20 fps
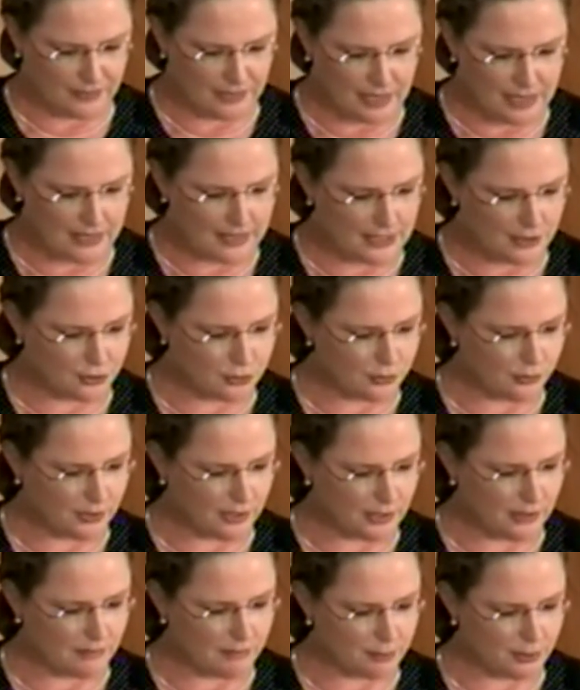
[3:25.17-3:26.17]
And he
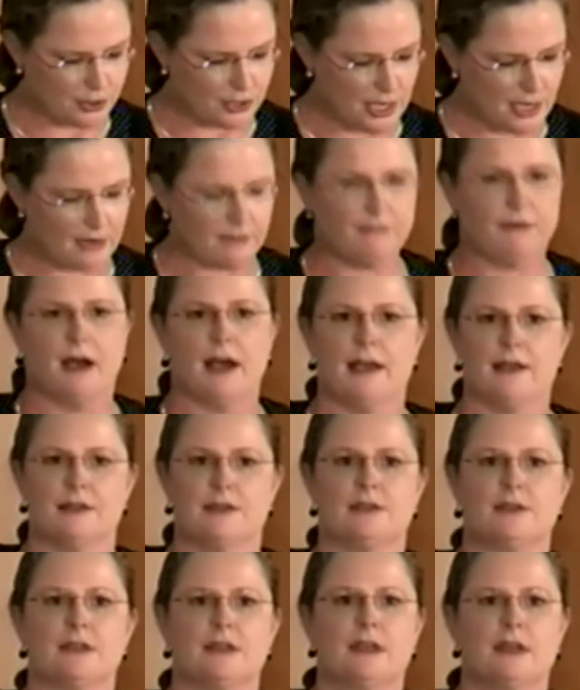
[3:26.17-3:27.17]
truly
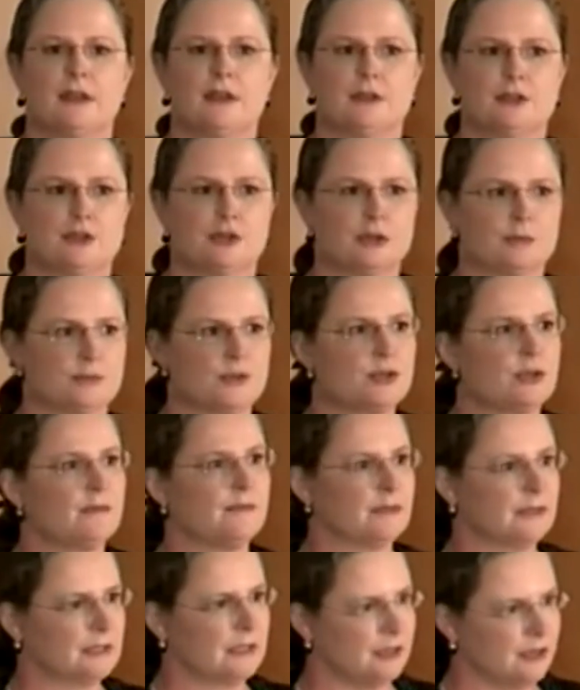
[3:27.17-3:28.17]
personifies the term
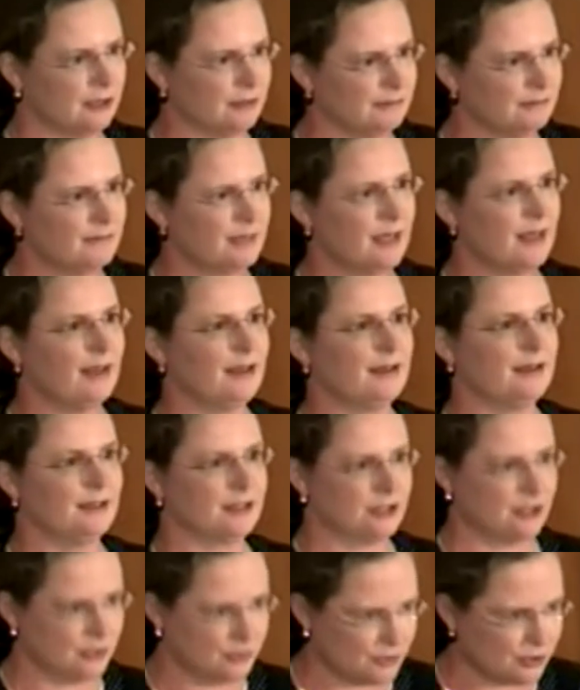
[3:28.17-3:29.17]
servant leader. And
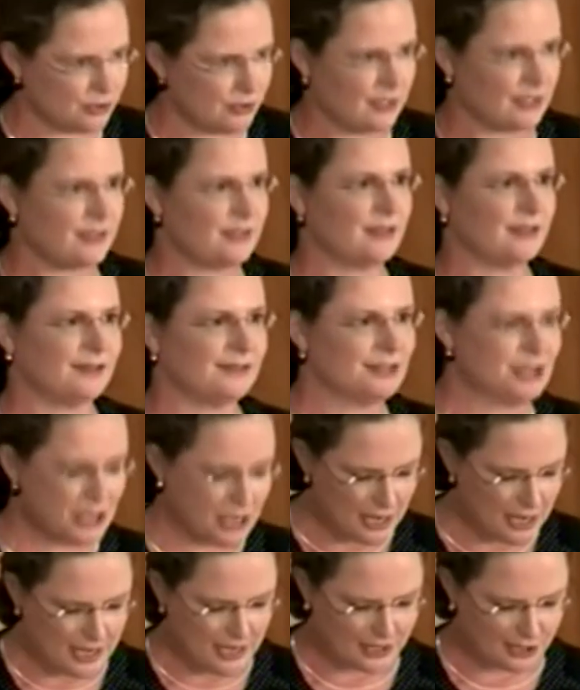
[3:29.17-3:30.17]
so, sir, it's a
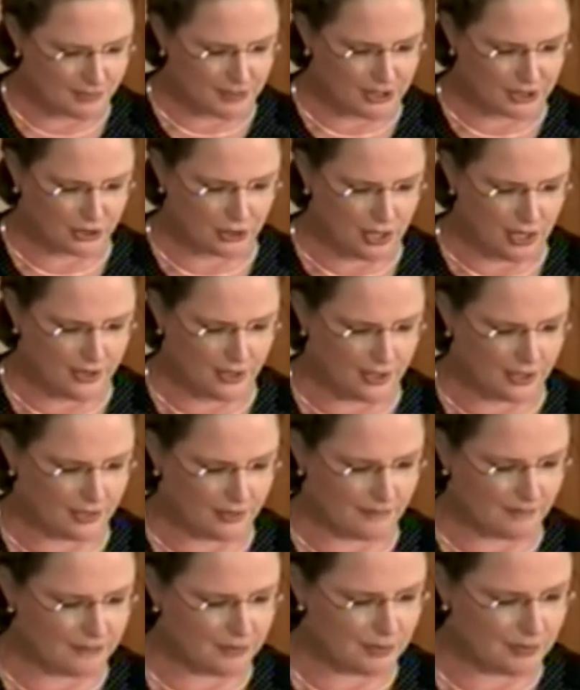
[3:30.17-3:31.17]
special honor
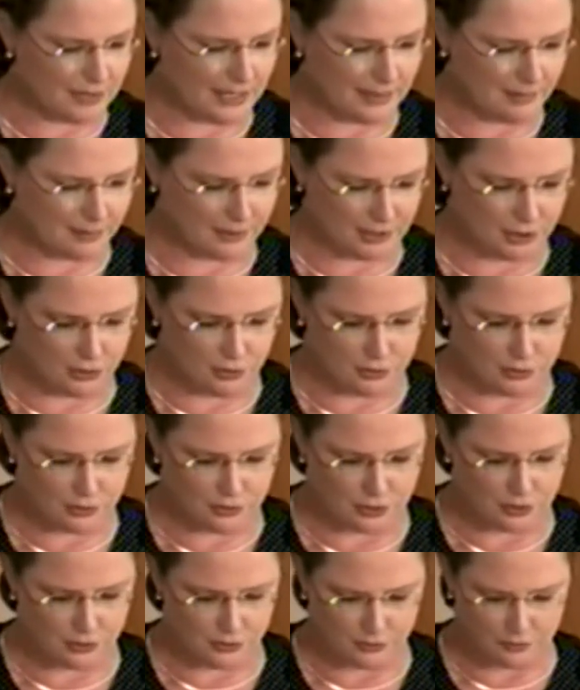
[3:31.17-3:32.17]
to be able to
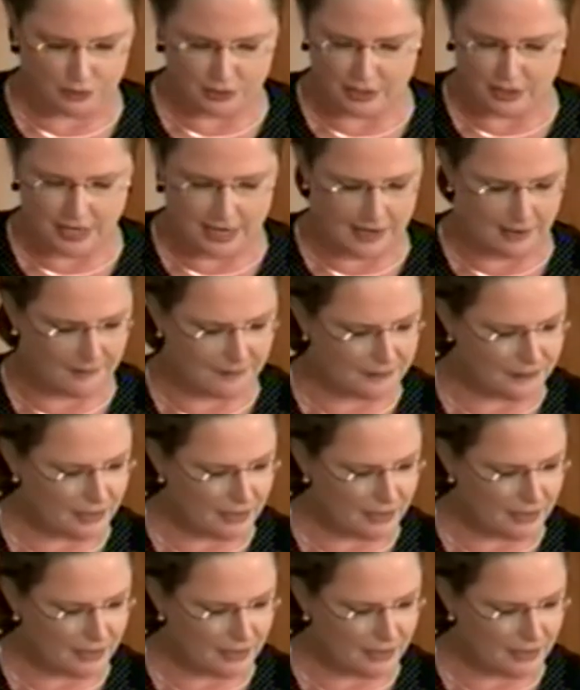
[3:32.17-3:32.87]
introduce you tonight.